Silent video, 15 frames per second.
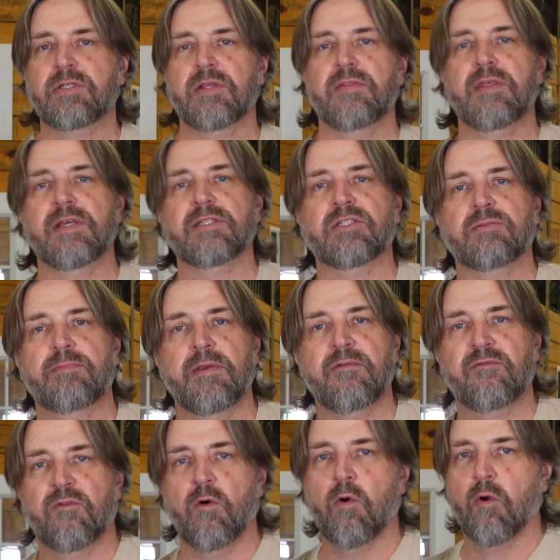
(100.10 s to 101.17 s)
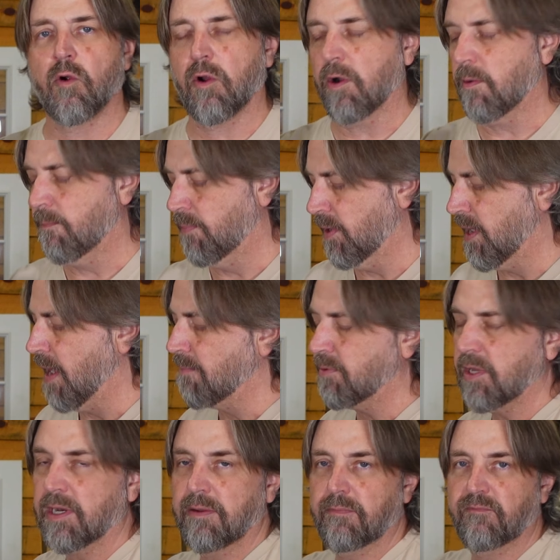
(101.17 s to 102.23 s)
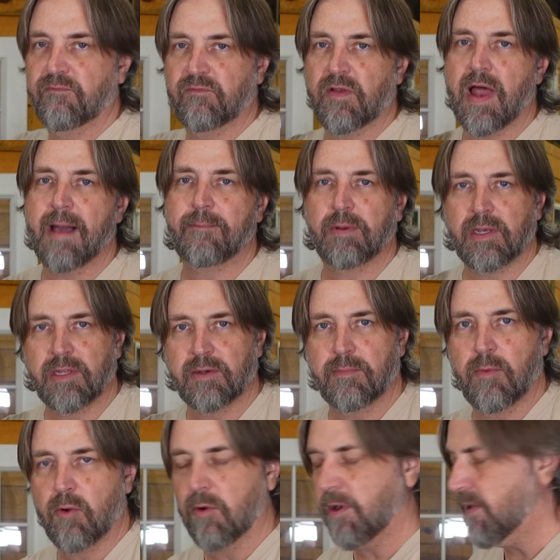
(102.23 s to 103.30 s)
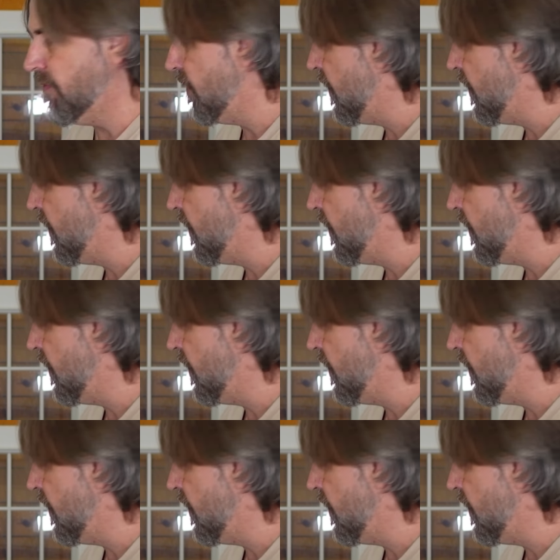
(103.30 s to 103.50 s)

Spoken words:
to this before, but I'm going to flop a little more in